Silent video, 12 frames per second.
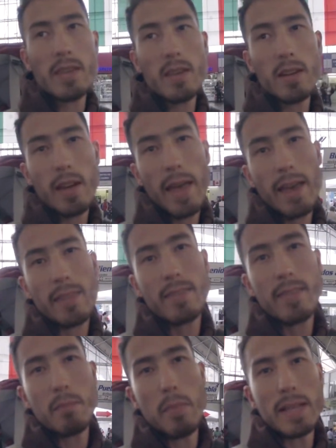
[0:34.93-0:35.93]
here
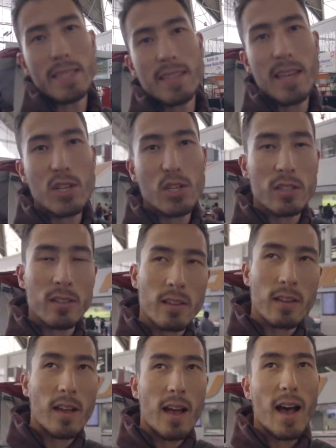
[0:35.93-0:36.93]
at the bus station.
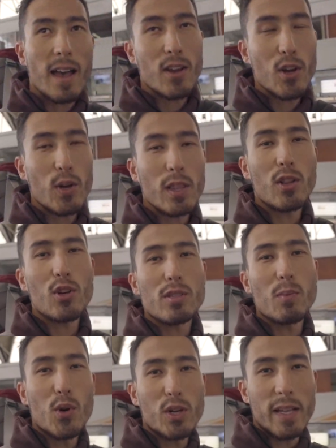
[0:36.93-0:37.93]
I know it
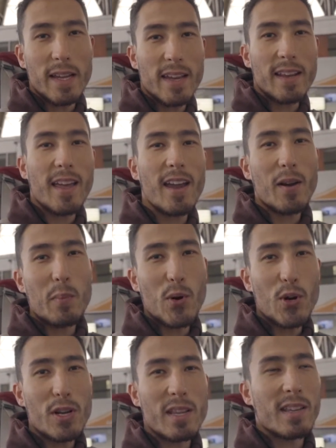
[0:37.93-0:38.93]
looks more like an
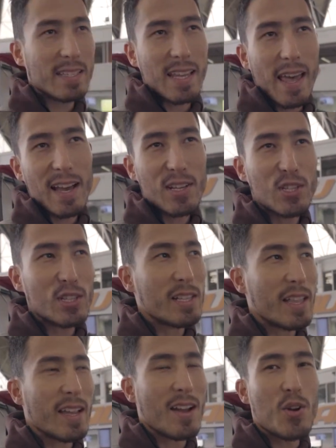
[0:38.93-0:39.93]
airport. It's actually
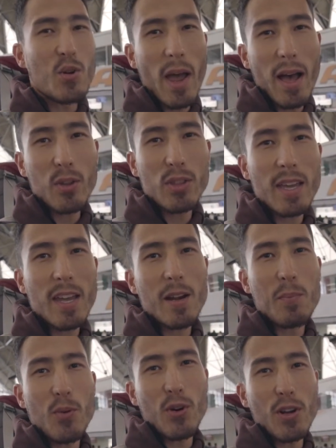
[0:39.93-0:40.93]
like a ground
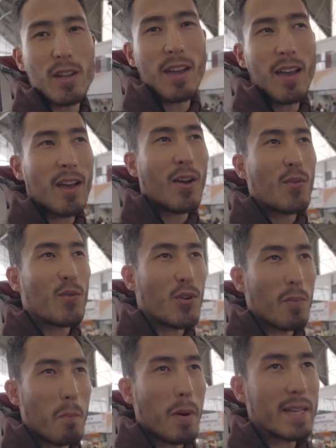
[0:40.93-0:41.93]
airport
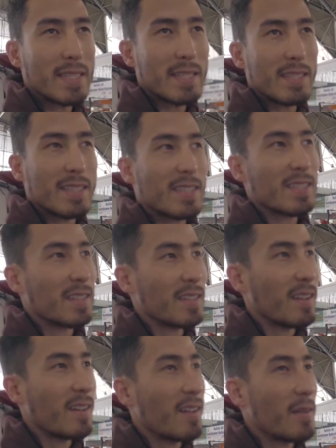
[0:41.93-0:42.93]
for buses
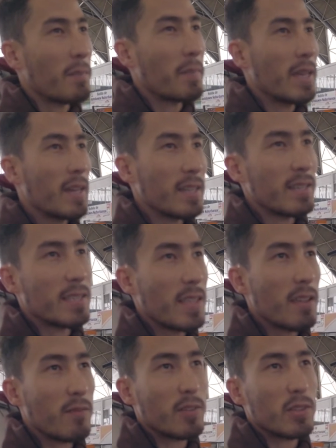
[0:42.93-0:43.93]
because the
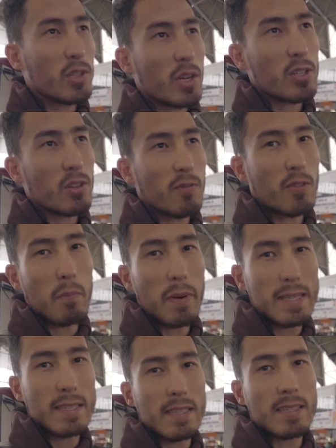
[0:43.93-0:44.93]
infrastructure for
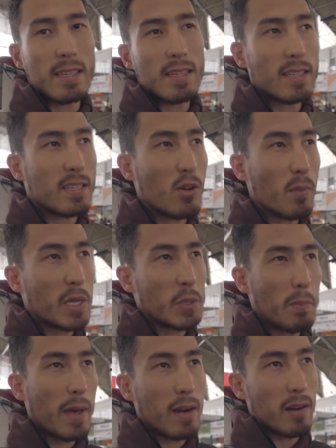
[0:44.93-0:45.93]
buses is so much
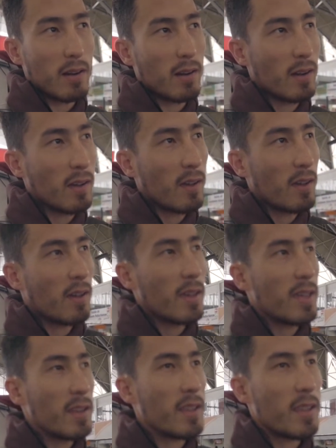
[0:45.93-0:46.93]
better
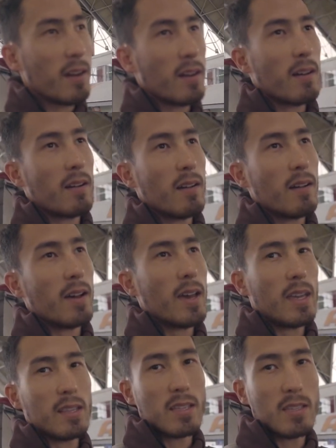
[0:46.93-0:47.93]
in here
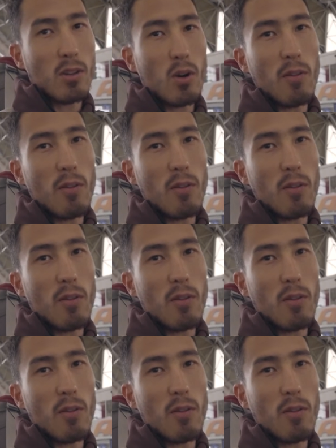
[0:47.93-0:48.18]
and so